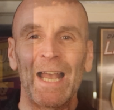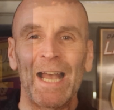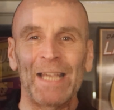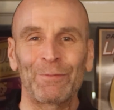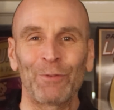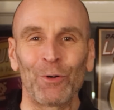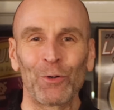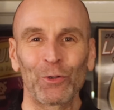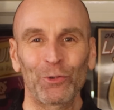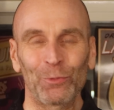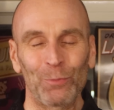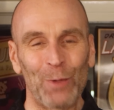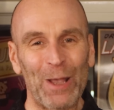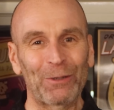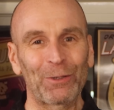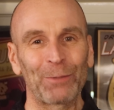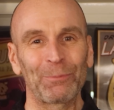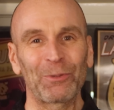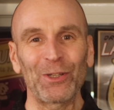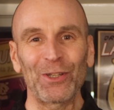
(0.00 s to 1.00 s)
Hi folks,
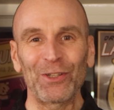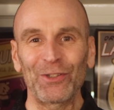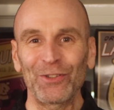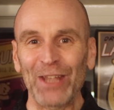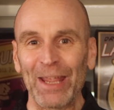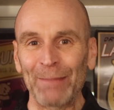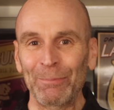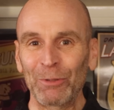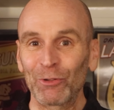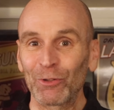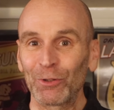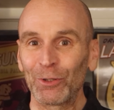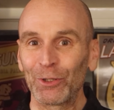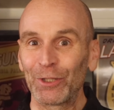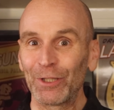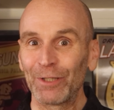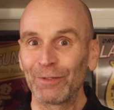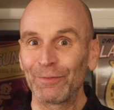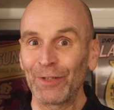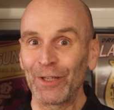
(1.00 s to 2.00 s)
welcome to this episode
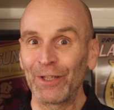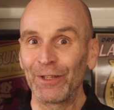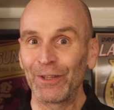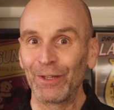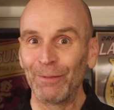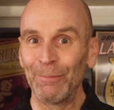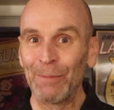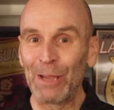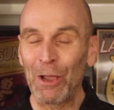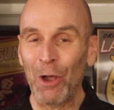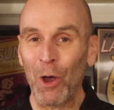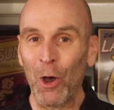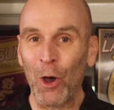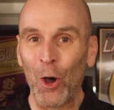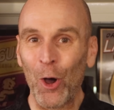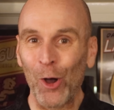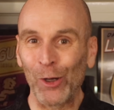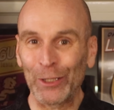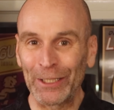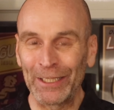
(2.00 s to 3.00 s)
of Hit the
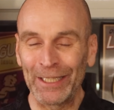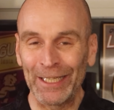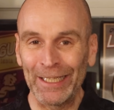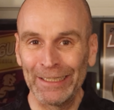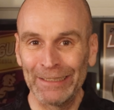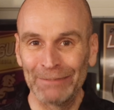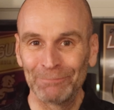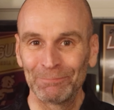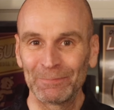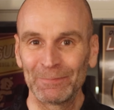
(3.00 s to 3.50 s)
Mahogany.